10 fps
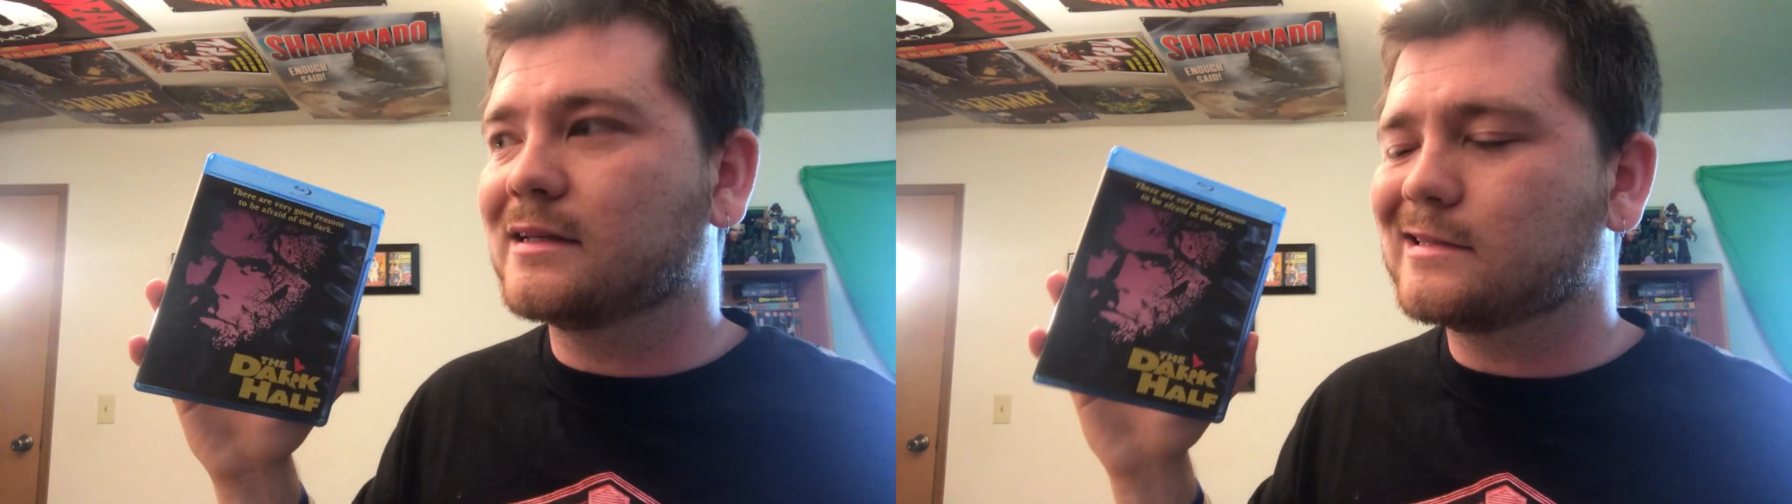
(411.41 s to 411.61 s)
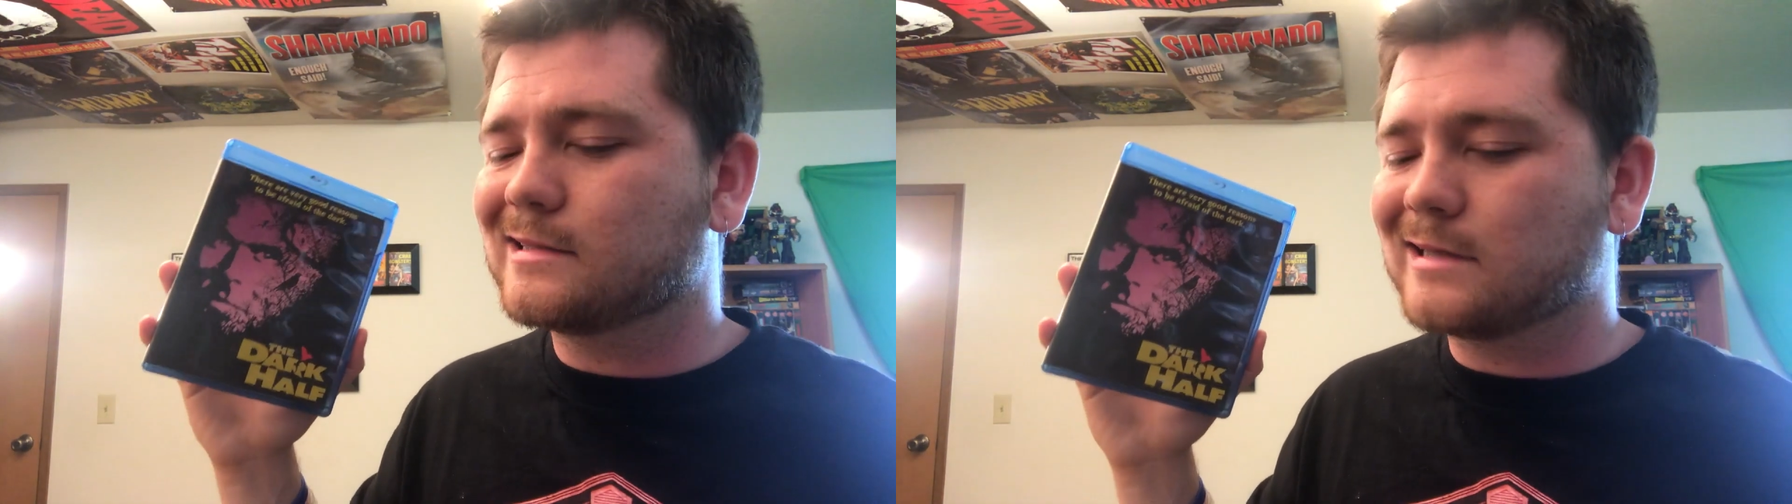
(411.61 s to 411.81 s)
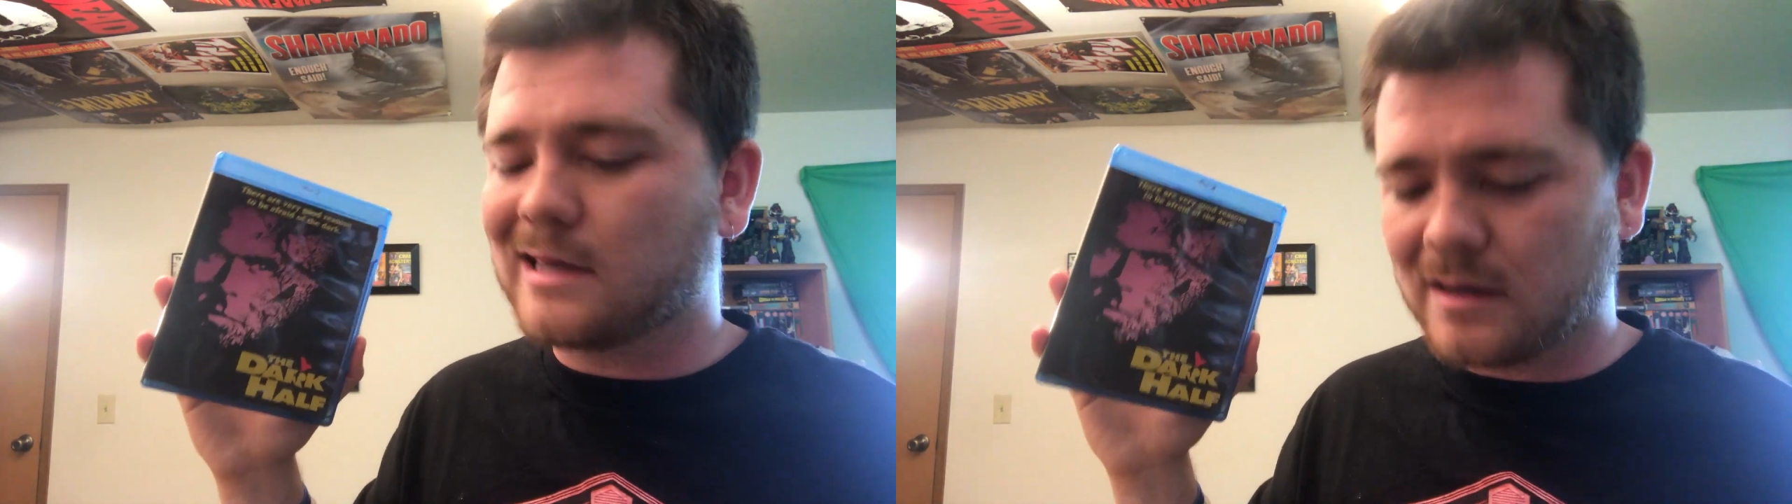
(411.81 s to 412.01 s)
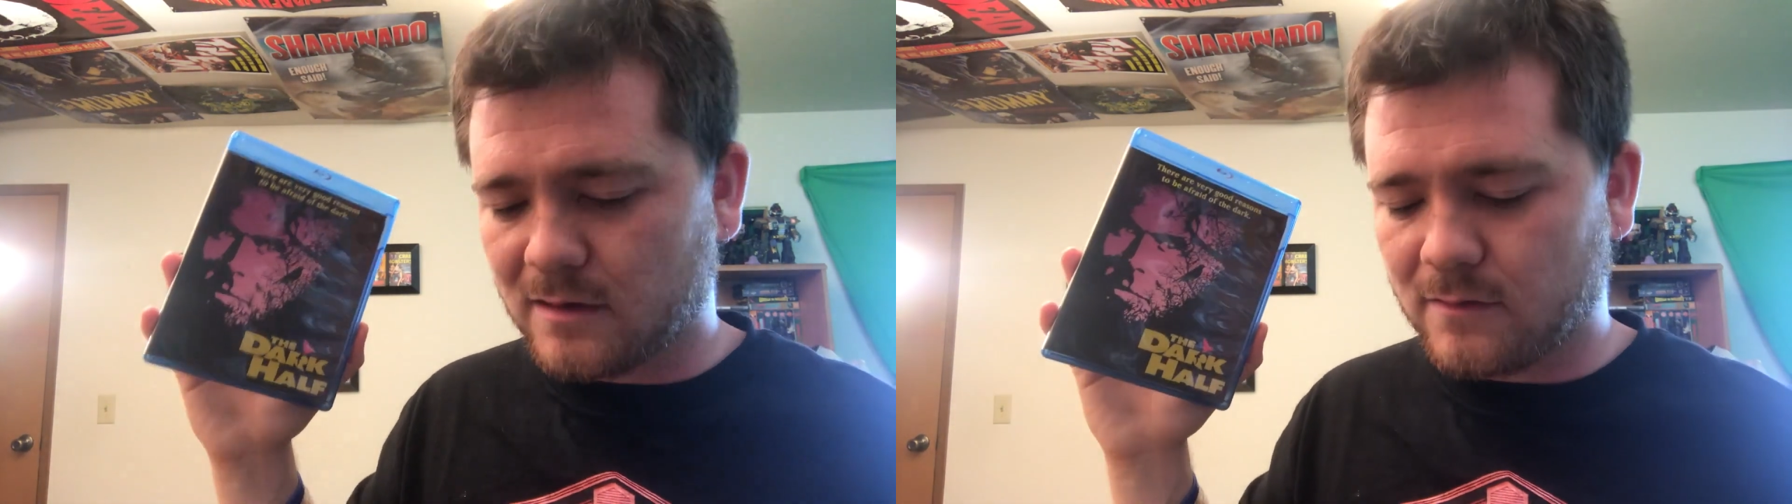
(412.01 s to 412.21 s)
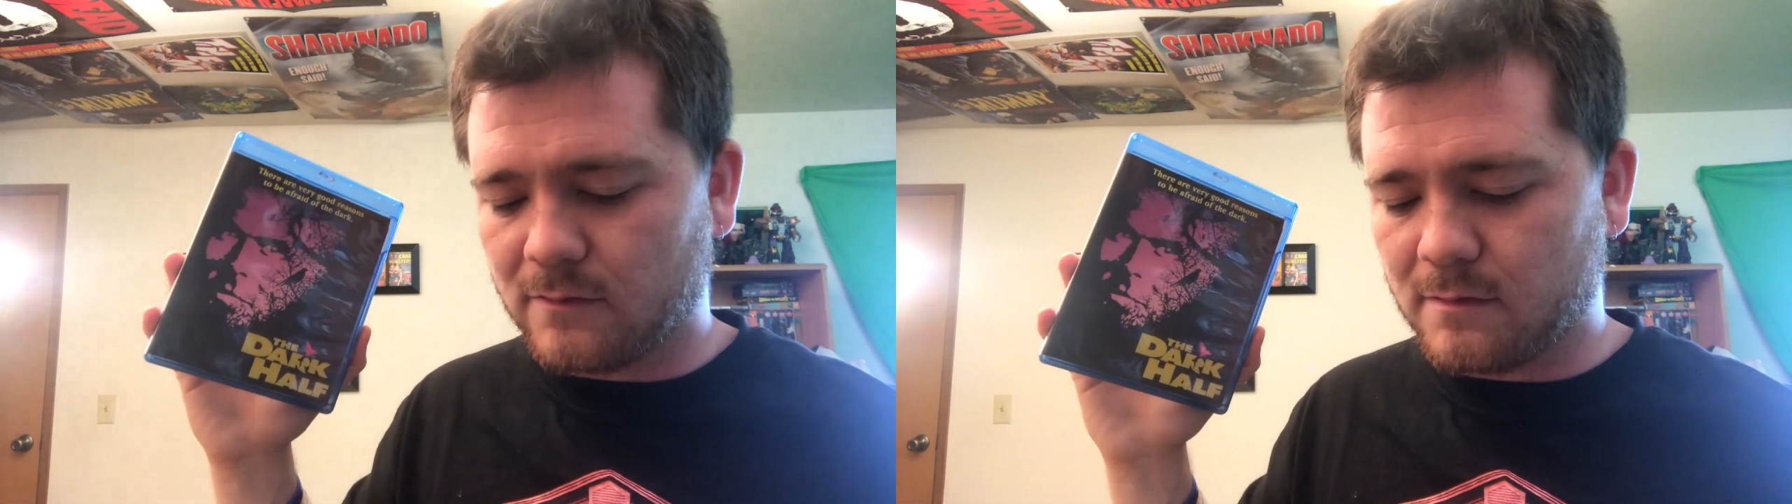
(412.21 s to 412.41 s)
I just can't